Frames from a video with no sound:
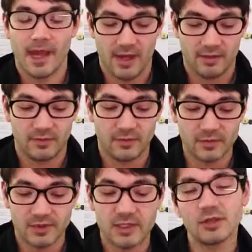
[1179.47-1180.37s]
And
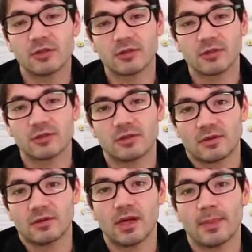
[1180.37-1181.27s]
those teachers
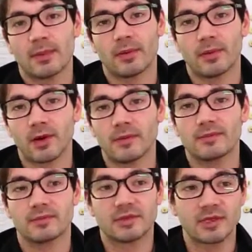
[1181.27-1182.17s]
through the EPIK
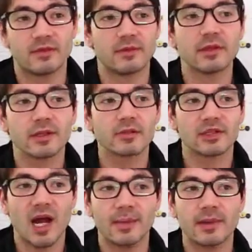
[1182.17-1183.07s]
program did a really good
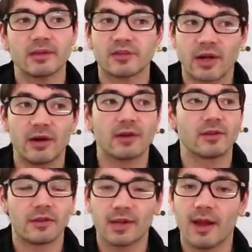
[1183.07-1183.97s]
job at sharing
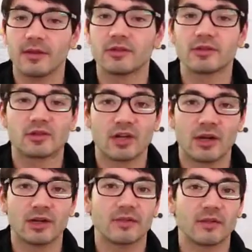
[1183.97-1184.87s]
their knowledge and
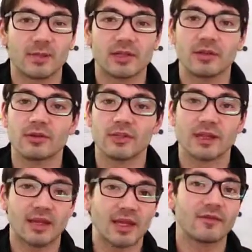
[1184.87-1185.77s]
sharing the materials
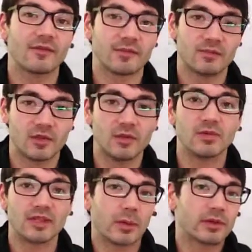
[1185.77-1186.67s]
that they have
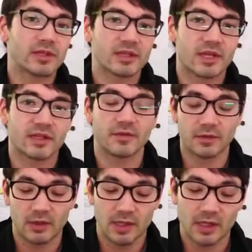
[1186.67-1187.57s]
used that were
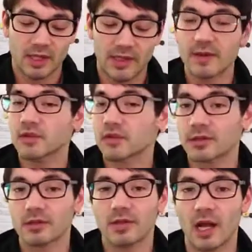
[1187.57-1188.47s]
successful, and they've
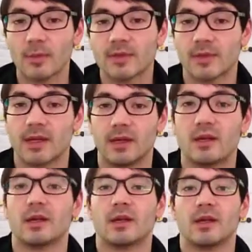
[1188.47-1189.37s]
sure helped me.
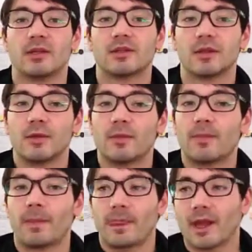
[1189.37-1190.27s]
So
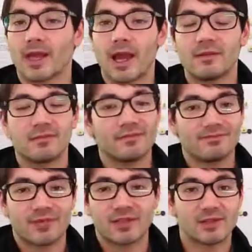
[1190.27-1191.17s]
again,
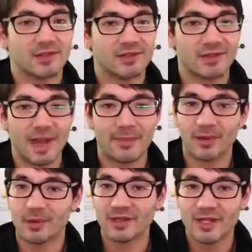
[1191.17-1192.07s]
this is the
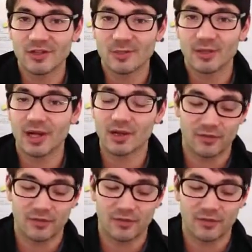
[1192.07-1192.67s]
EPIK orientation blog.